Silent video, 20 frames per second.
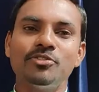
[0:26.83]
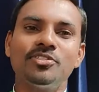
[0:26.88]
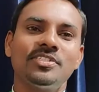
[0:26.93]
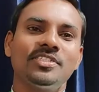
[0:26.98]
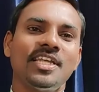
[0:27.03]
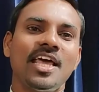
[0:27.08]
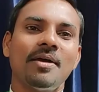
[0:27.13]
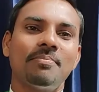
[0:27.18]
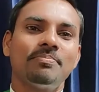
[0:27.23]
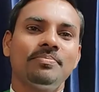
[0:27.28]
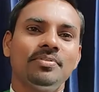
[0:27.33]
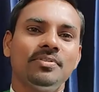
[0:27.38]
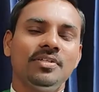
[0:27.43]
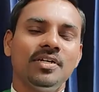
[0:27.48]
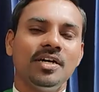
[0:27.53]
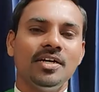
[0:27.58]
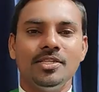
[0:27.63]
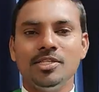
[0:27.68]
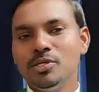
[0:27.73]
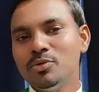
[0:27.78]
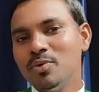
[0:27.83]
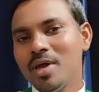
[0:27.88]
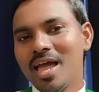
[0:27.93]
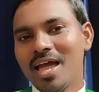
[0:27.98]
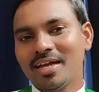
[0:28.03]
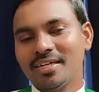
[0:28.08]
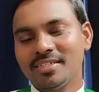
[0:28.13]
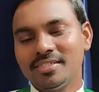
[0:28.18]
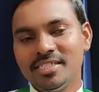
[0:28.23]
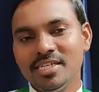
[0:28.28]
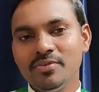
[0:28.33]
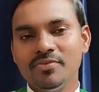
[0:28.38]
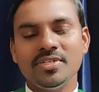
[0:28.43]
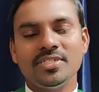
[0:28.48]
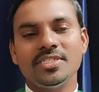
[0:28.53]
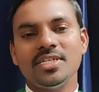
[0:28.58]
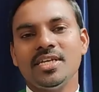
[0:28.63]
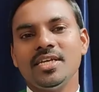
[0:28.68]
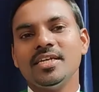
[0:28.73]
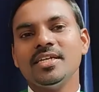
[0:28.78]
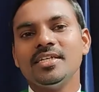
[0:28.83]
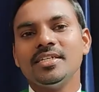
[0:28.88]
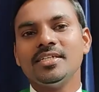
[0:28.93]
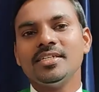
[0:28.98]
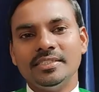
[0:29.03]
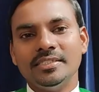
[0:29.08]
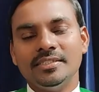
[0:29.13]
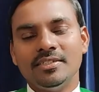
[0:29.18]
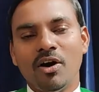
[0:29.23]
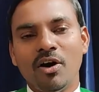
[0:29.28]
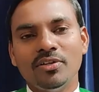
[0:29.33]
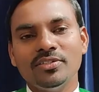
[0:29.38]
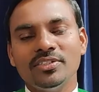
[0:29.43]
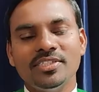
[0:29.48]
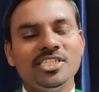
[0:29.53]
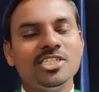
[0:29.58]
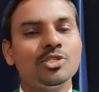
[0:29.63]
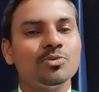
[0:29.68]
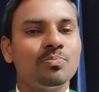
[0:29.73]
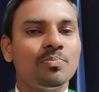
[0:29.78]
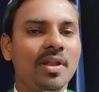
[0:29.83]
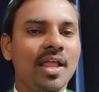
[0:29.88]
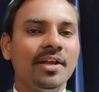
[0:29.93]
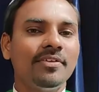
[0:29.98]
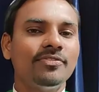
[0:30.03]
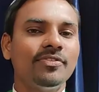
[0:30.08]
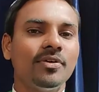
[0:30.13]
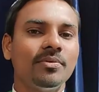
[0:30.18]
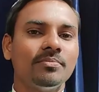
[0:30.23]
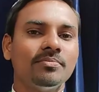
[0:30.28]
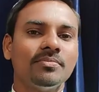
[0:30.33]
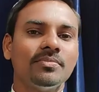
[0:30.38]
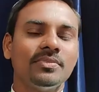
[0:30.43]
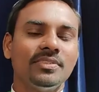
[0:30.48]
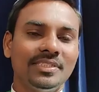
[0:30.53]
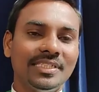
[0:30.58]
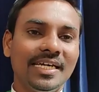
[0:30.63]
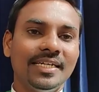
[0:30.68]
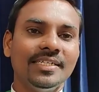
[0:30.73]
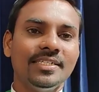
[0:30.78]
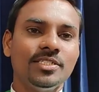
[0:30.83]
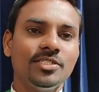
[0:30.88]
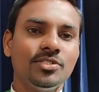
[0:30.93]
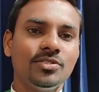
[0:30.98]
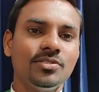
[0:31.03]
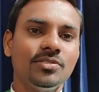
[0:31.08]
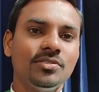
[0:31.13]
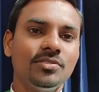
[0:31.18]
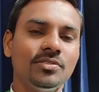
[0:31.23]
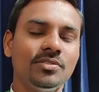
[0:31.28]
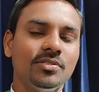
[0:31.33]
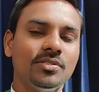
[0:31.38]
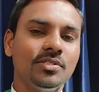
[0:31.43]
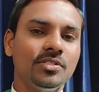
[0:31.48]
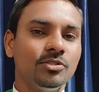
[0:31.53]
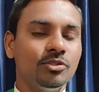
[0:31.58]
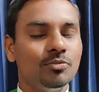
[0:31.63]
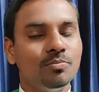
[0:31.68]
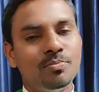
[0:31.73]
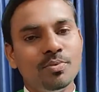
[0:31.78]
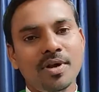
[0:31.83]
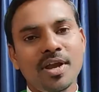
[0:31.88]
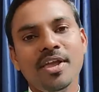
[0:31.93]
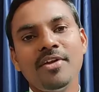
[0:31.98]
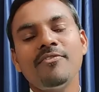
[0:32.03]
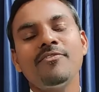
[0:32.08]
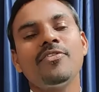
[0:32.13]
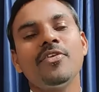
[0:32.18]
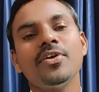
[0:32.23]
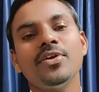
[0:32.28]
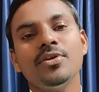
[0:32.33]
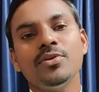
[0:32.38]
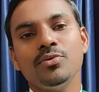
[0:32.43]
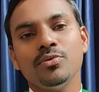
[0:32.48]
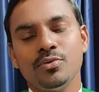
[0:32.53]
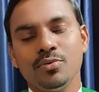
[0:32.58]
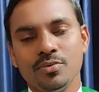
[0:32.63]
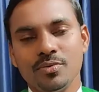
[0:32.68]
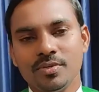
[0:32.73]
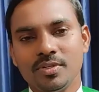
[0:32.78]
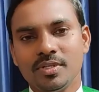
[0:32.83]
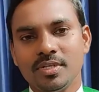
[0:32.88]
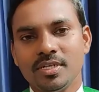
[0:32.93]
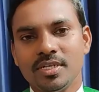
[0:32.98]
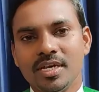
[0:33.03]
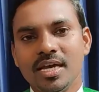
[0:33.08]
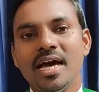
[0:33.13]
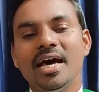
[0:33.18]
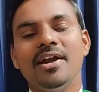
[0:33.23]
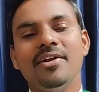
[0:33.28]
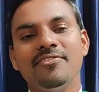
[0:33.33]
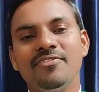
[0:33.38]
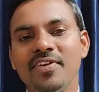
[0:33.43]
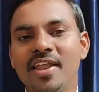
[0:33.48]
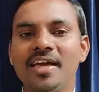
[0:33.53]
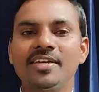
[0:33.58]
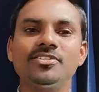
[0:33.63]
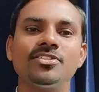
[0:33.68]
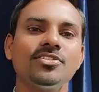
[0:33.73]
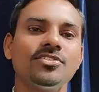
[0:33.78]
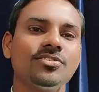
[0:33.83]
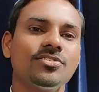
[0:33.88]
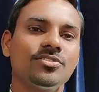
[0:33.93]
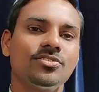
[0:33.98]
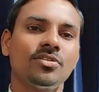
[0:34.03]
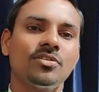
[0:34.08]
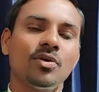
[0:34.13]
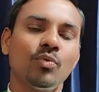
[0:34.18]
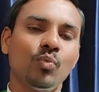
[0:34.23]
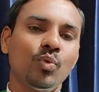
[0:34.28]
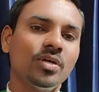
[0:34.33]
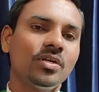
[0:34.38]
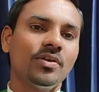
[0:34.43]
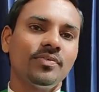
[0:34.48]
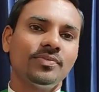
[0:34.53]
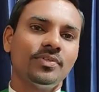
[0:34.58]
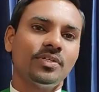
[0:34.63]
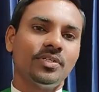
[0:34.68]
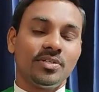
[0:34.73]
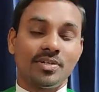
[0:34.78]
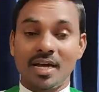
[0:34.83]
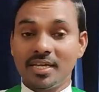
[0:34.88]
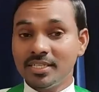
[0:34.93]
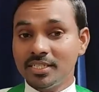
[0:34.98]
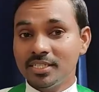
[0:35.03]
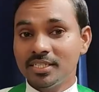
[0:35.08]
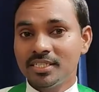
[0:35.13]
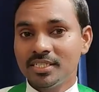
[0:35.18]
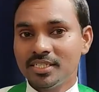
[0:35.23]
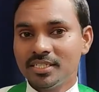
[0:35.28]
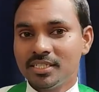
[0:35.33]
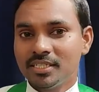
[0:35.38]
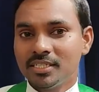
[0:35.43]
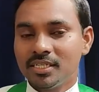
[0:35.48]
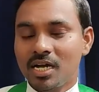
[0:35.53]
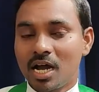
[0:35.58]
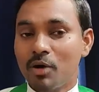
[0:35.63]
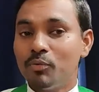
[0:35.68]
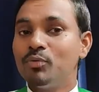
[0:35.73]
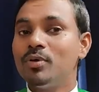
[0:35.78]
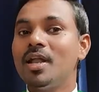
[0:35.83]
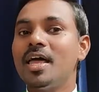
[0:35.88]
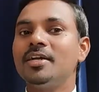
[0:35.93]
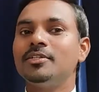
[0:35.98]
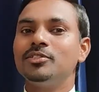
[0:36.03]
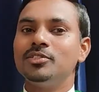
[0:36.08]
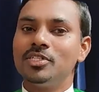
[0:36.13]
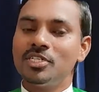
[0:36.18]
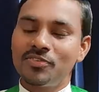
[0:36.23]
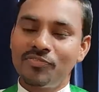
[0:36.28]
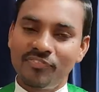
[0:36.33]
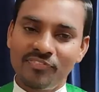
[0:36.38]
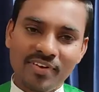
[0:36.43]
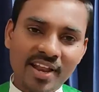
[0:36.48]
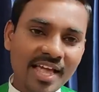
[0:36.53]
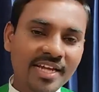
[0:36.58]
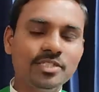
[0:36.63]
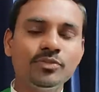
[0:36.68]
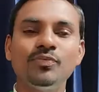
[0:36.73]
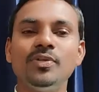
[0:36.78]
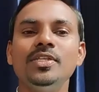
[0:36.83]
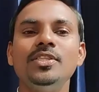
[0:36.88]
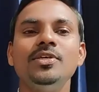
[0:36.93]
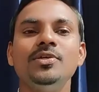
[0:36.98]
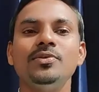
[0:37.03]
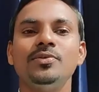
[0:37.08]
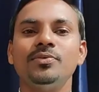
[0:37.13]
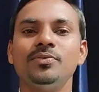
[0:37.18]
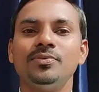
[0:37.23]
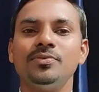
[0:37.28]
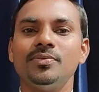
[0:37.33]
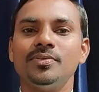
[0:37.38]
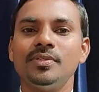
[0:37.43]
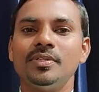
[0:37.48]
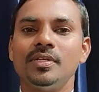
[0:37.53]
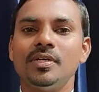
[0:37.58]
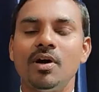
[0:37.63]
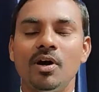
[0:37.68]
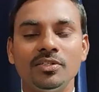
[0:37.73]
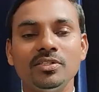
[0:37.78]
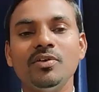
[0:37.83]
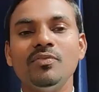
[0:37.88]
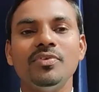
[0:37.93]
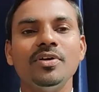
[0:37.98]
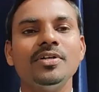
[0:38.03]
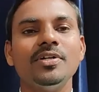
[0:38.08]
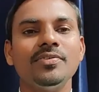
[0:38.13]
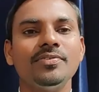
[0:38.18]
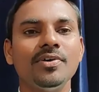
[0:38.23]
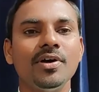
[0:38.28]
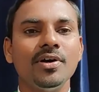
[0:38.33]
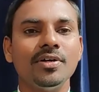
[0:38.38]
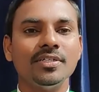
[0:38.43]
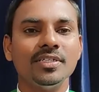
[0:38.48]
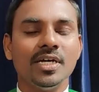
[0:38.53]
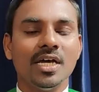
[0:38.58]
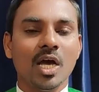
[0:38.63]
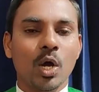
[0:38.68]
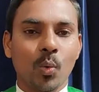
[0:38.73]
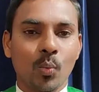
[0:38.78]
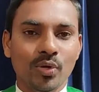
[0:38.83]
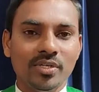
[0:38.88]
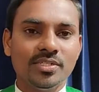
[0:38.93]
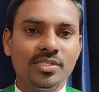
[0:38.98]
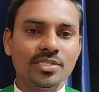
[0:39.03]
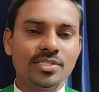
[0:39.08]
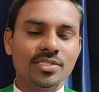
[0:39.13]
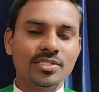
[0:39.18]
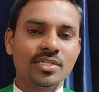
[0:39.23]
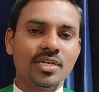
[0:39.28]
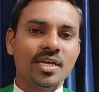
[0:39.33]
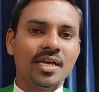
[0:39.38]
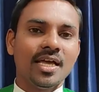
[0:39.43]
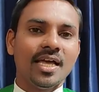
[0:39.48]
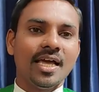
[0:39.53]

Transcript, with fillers: step, a new activity on this platform that is to bring for you reflections on the Word of God. Rather, I would like to reflect with you on the Word of God, which is